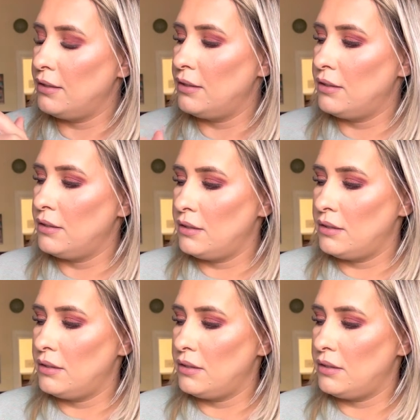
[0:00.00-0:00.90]

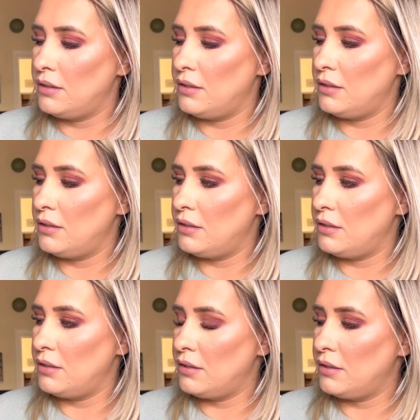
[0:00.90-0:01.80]

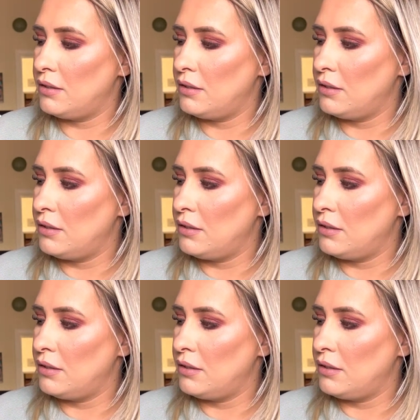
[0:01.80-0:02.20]
[no speech]